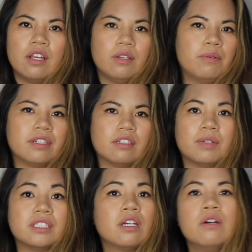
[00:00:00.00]
You wonder
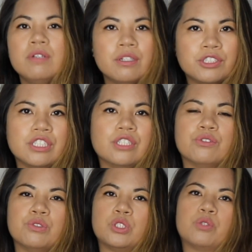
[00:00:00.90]
what tone you should
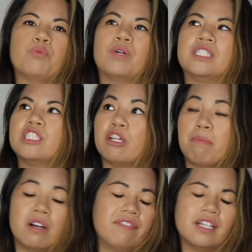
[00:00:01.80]
use. So what's the
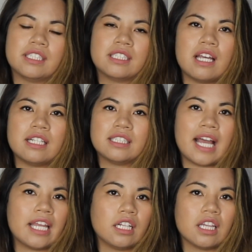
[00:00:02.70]
perfect
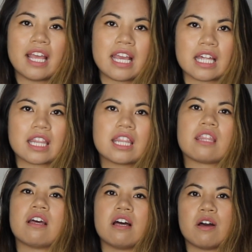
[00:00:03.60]
title length?
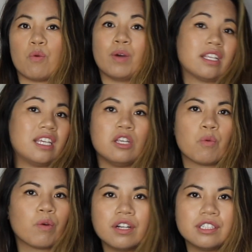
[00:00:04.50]
What
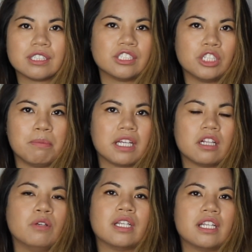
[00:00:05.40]
keywords should be
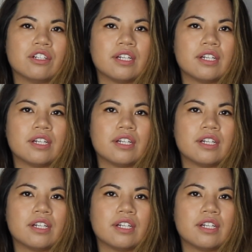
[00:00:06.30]
included in your